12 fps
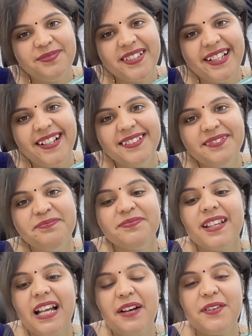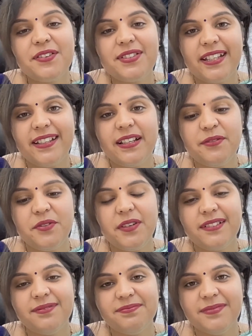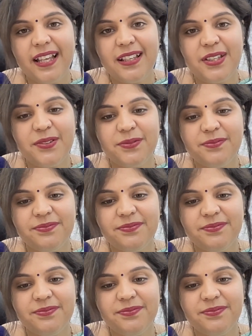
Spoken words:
Yeah. Have a good day, everyone. Thank you.